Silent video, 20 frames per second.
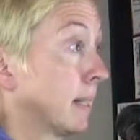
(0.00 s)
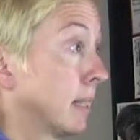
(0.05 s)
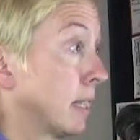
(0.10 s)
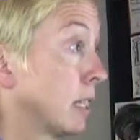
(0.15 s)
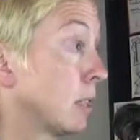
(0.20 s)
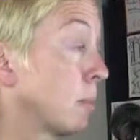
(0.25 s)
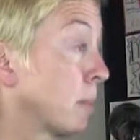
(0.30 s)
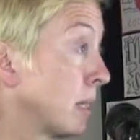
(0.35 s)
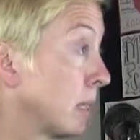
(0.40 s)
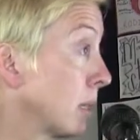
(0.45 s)

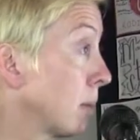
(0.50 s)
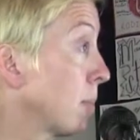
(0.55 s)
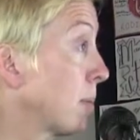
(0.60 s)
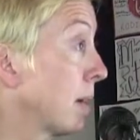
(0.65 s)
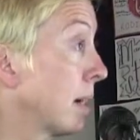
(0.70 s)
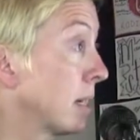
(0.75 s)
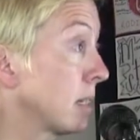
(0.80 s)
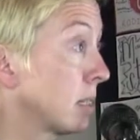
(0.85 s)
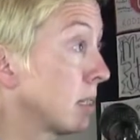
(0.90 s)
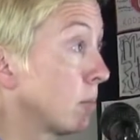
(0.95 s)
This may
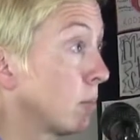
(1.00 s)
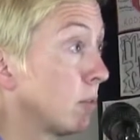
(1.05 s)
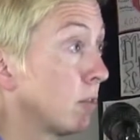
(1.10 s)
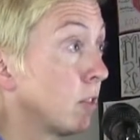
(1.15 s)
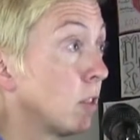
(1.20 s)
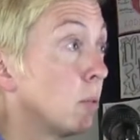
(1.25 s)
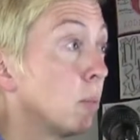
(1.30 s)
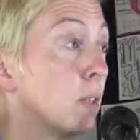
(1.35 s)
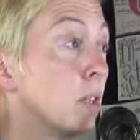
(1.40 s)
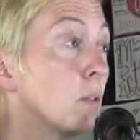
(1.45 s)
surprise some of
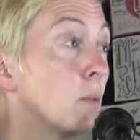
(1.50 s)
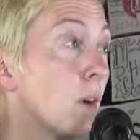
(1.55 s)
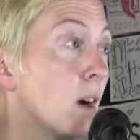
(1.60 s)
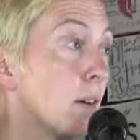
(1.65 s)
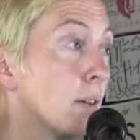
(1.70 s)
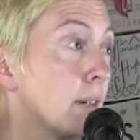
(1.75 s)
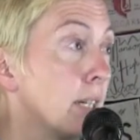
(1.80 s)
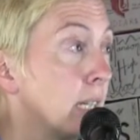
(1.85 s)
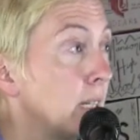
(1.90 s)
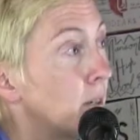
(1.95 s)
you, but you
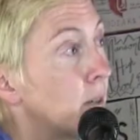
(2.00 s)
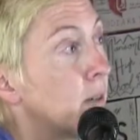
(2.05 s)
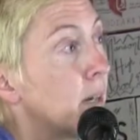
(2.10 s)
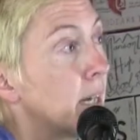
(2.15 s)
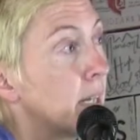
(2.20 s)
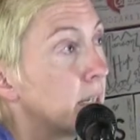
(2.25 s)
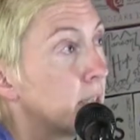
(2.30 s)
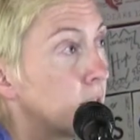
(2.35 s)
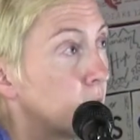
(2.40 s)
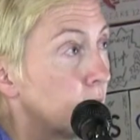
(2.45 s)
already know
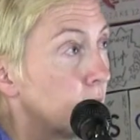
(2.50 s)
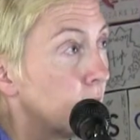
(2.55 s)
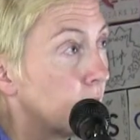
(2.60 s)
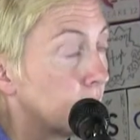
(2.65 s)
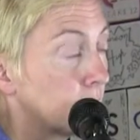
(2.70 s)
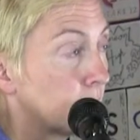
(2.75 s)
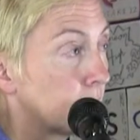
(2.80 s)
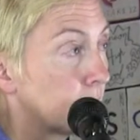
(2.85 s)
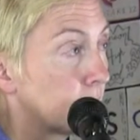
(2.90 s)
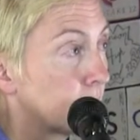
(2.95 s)
how to do
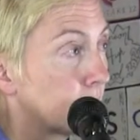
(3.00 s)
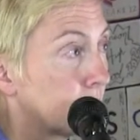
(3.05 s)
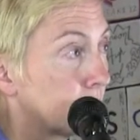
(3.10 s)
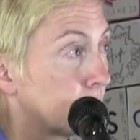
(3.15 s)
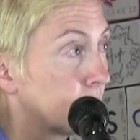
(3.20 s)
this.